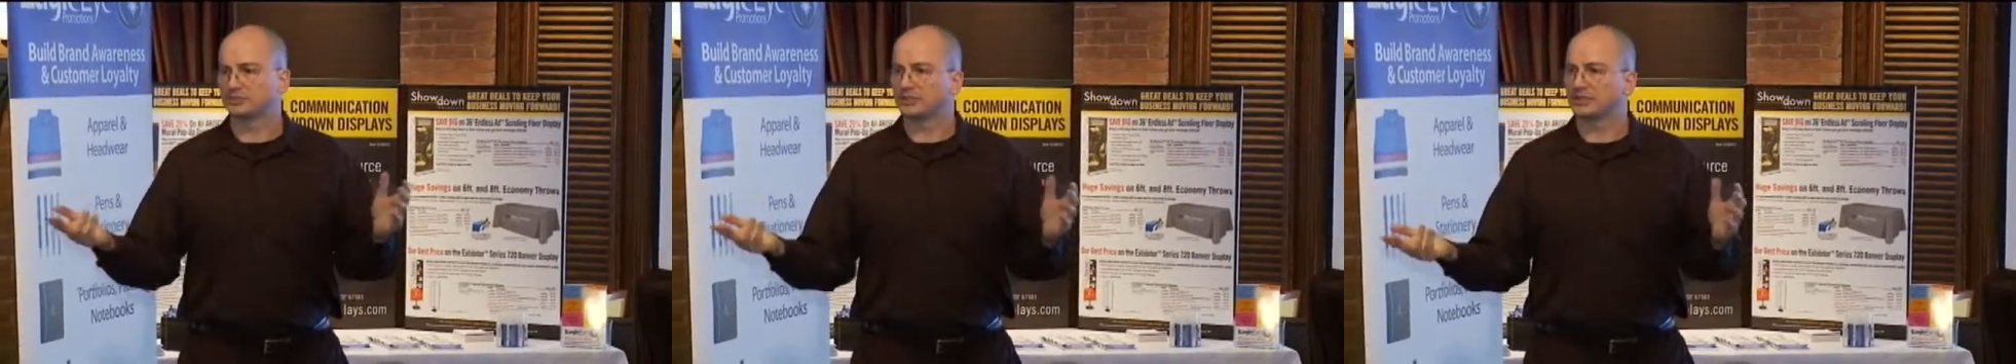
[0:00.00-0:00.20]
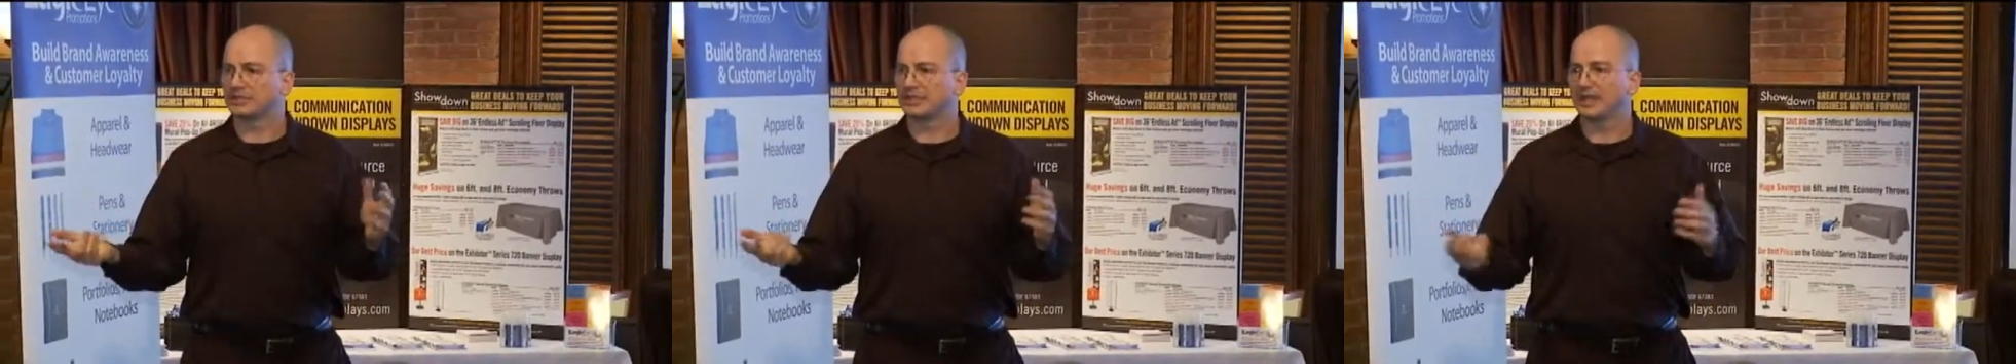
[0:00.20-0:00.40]

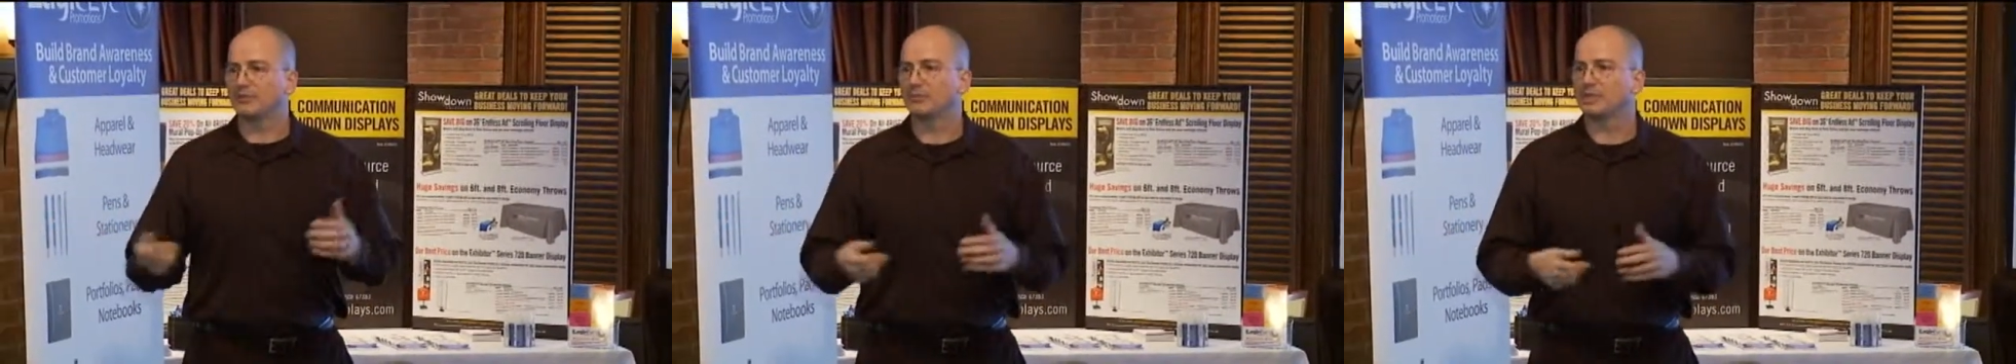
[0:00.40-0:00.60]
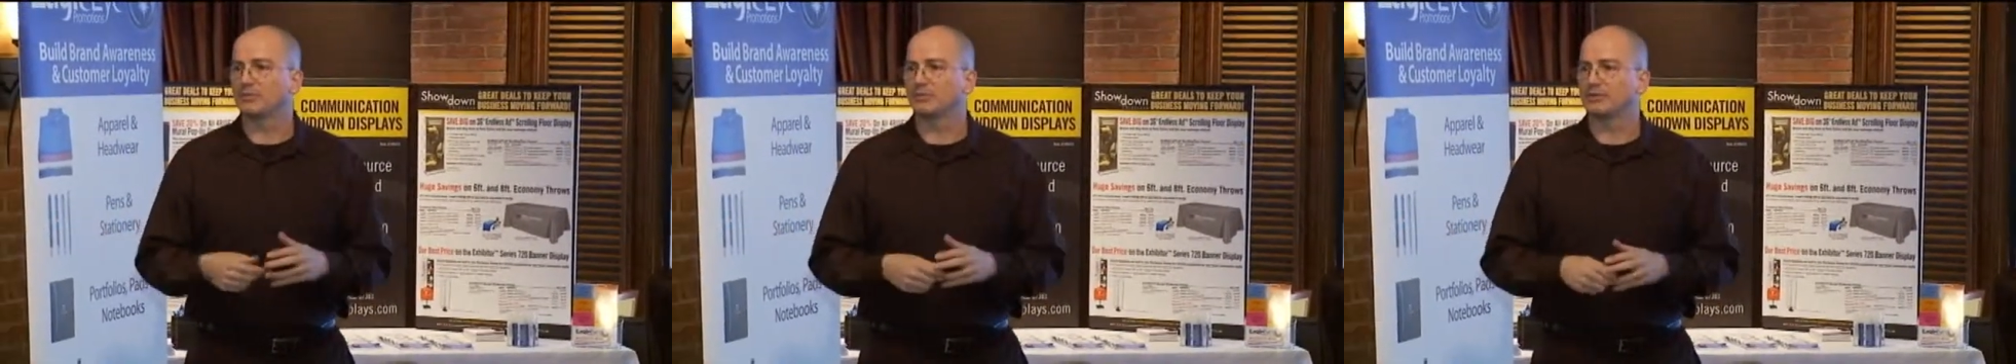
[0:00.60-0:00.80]
but tell
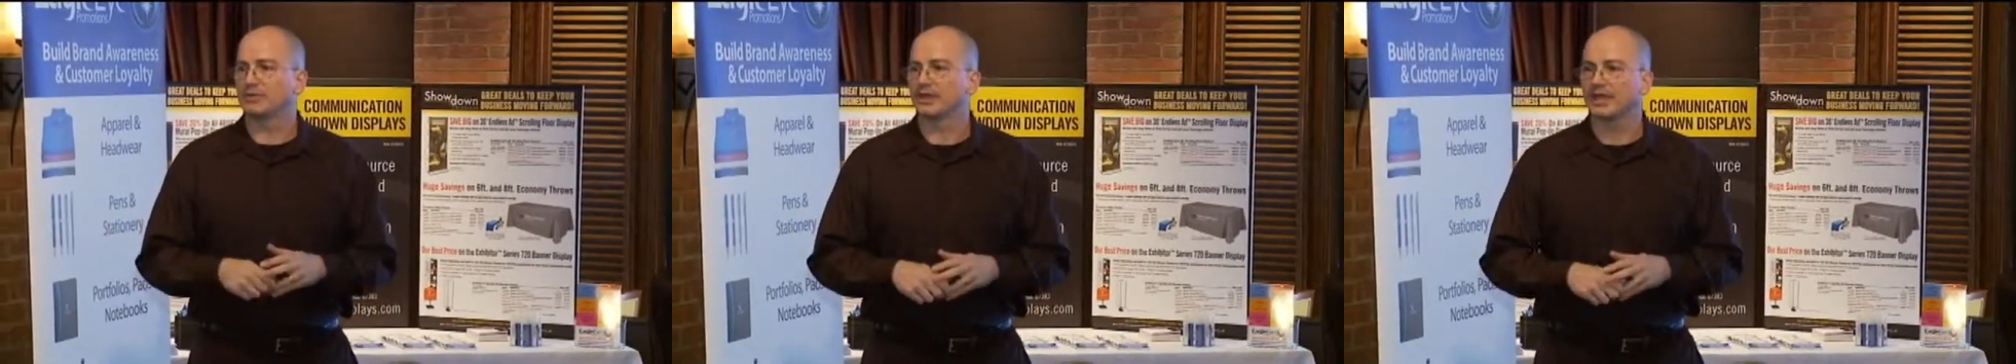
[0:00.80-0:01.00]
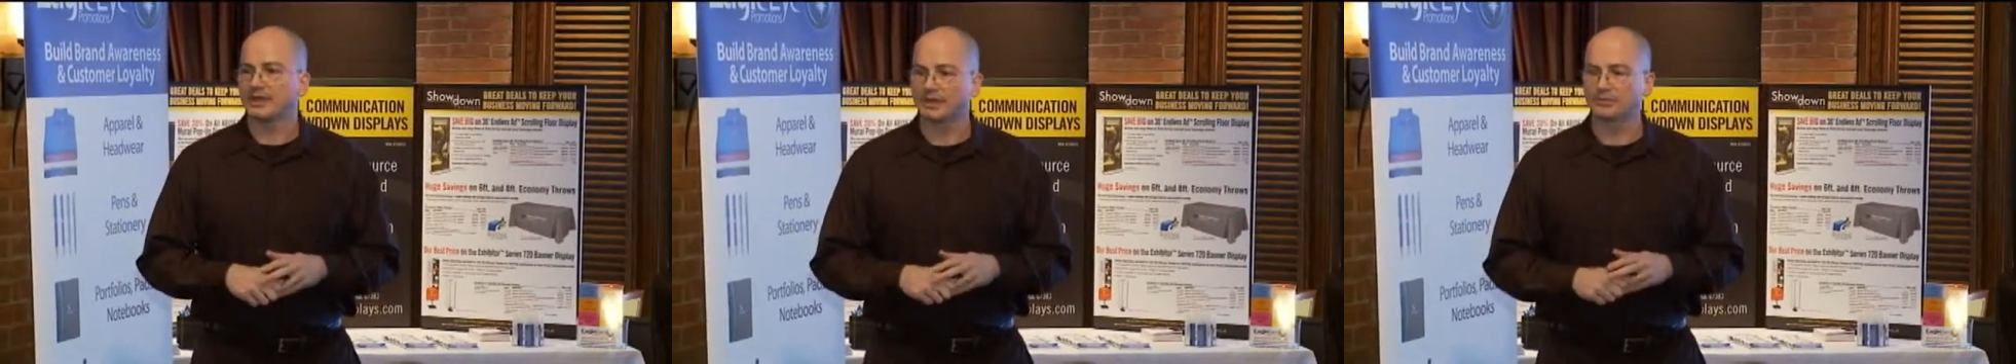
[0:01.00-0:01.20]
people
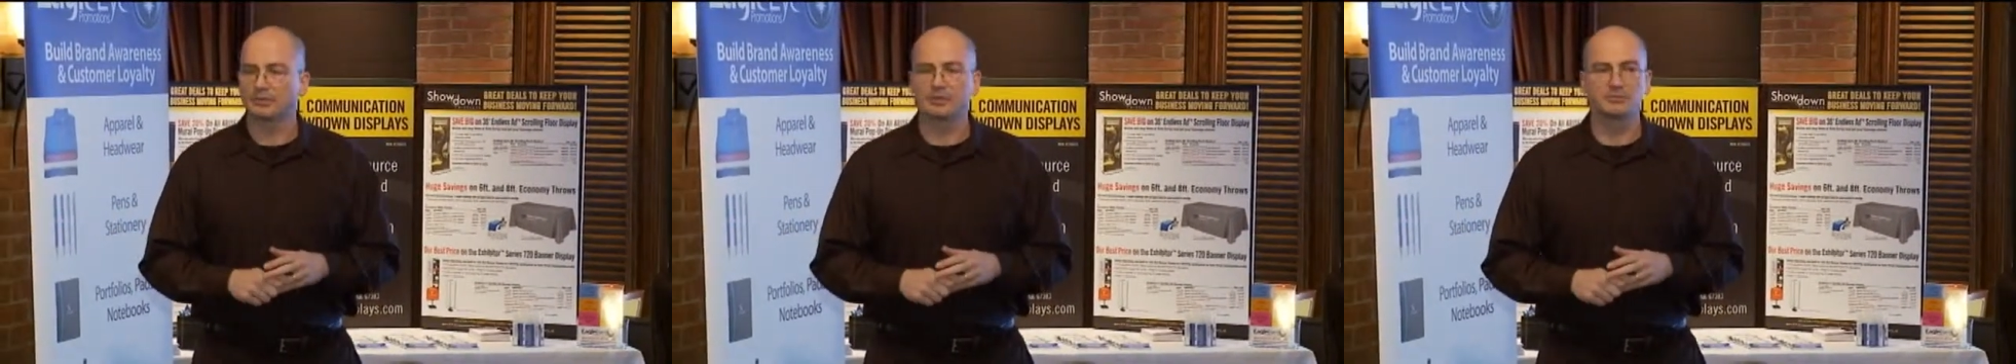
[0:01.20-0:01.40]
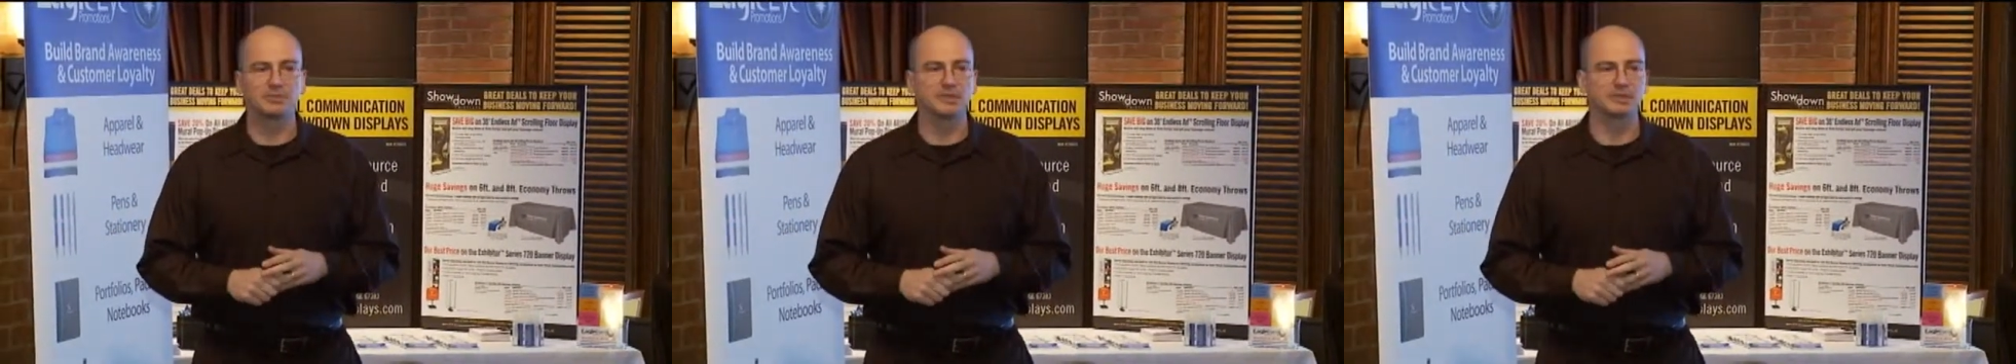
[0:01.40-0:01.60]
that, hey, I'm
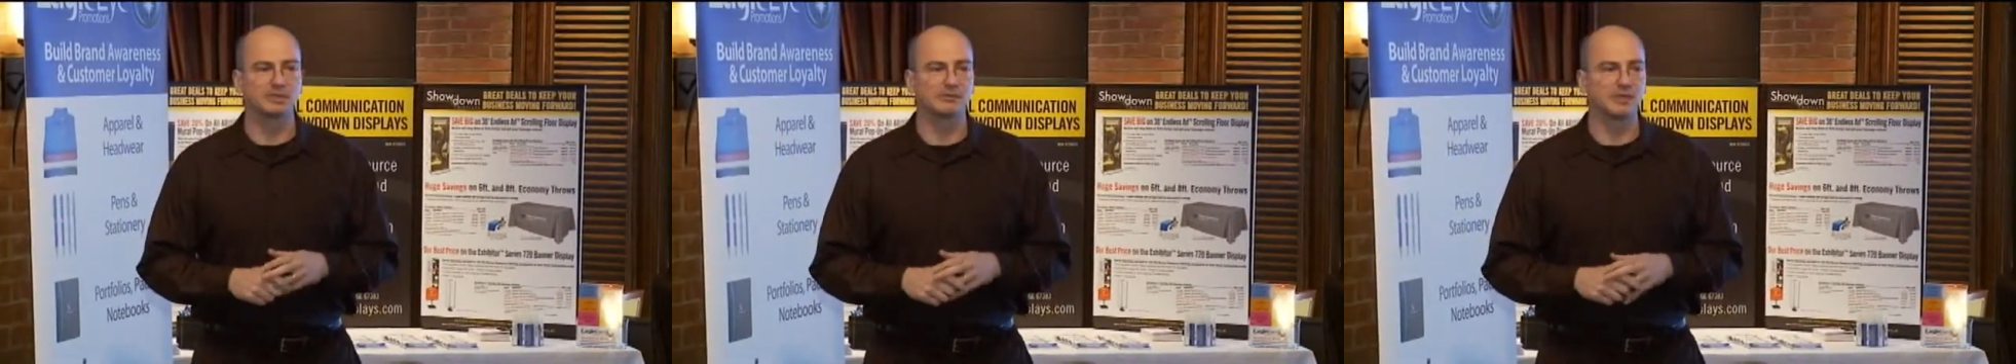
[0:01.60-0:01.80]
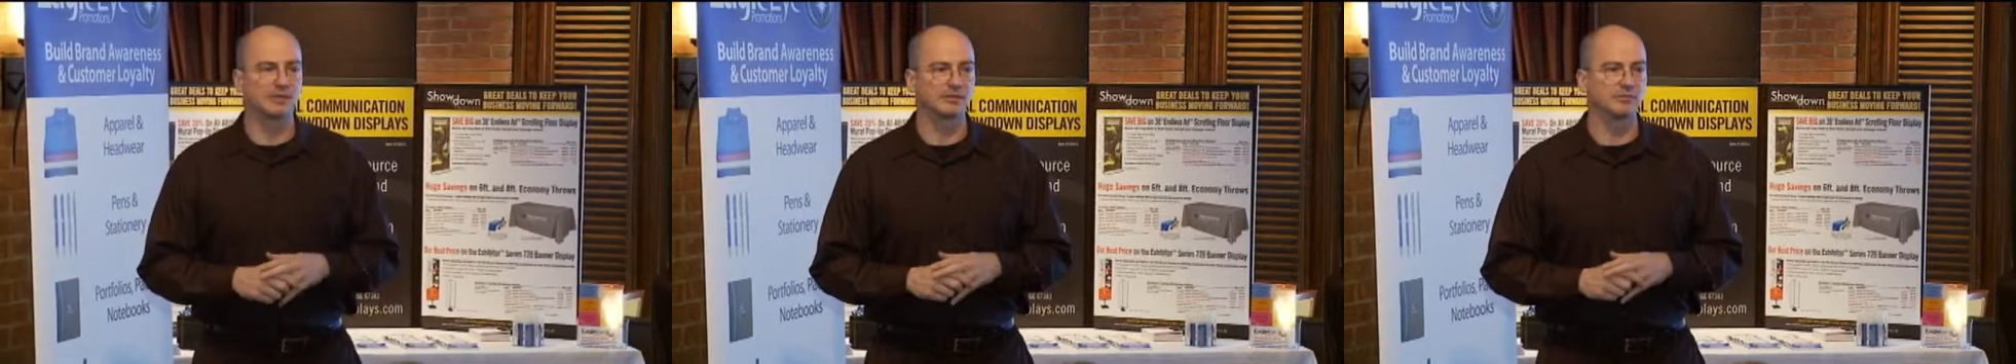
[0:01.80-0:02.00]
going to be at
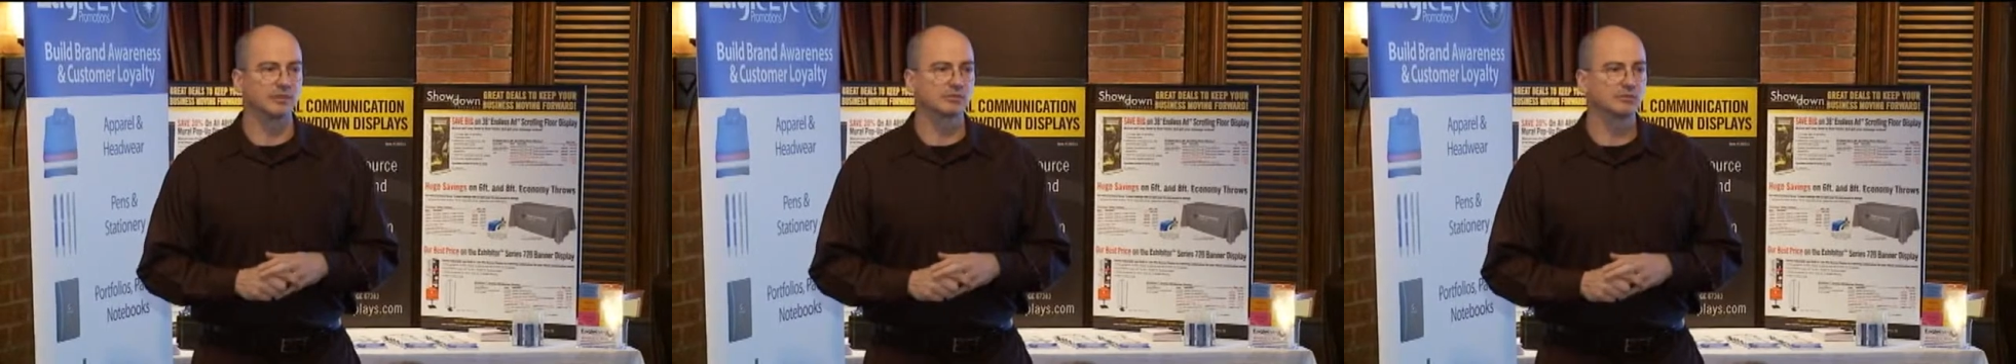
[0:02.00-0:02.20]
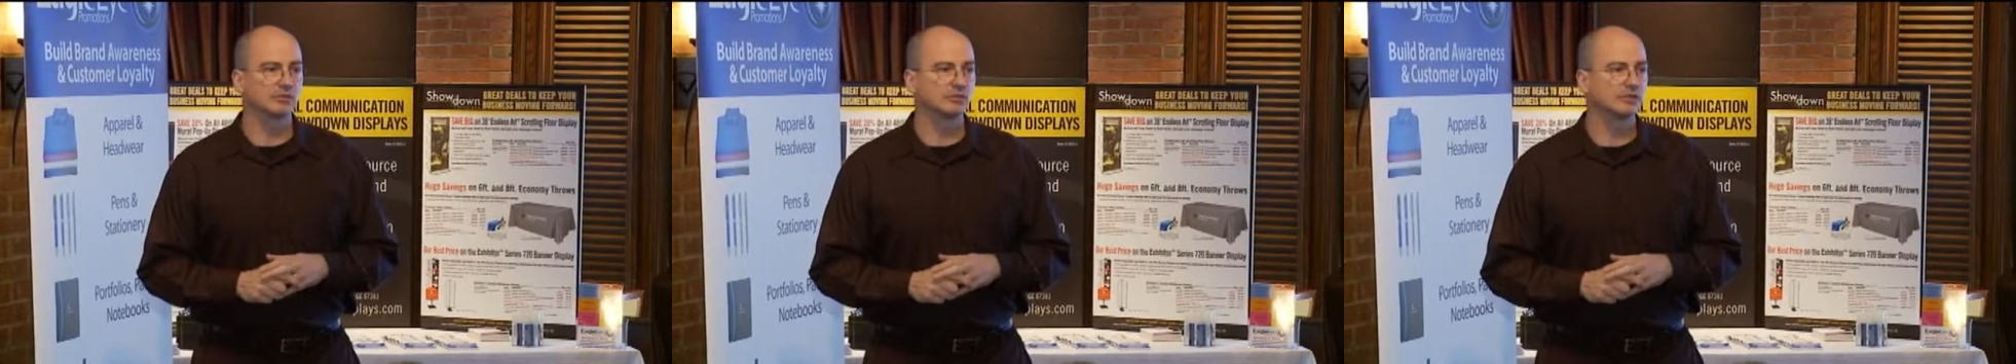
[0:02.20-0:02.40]
the Mega
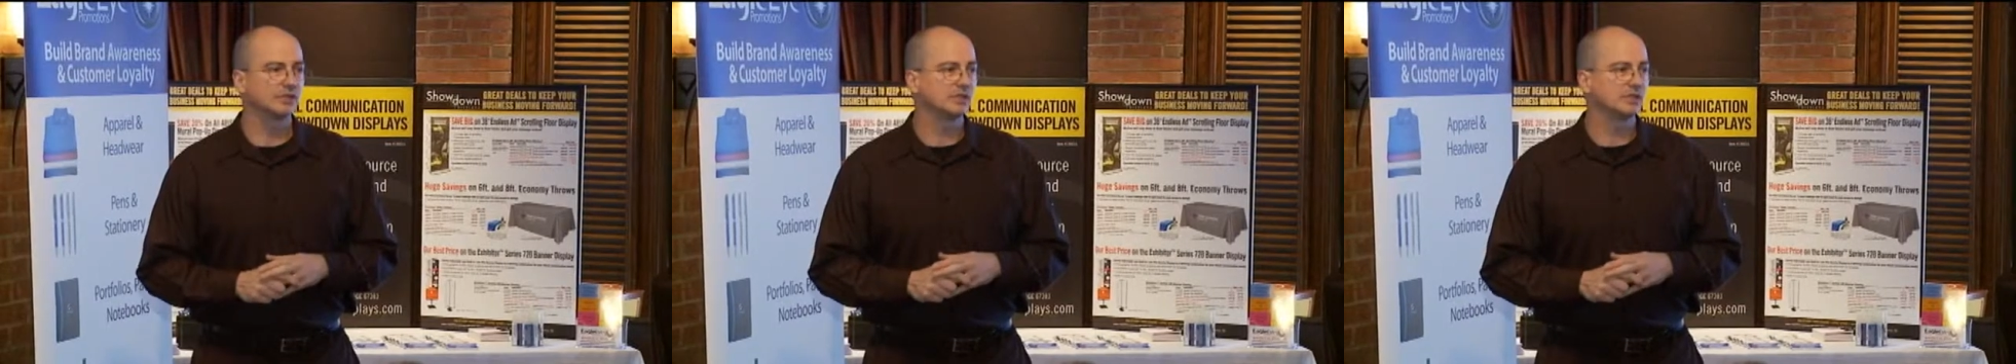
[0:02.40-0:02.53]
Mixer